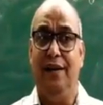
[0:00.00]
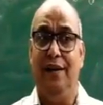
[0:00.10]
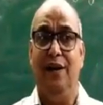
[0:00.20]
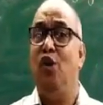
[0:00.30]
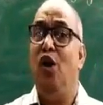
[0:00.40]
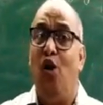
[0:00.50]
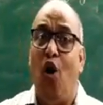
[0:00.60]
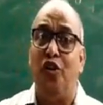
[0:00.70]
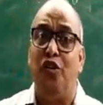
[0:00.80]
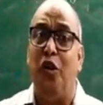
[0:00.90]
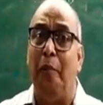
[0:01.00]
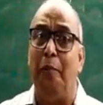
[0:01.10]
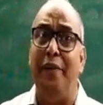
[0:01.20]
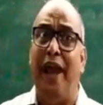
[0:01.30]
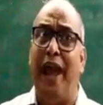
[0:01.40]
it will not
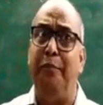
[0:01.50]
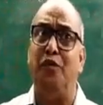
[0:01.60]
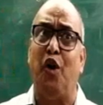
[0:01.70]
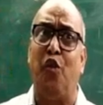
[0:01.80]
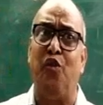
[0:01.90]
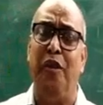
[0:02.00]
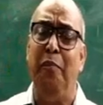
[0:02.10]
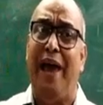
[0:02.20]
behave corrosive,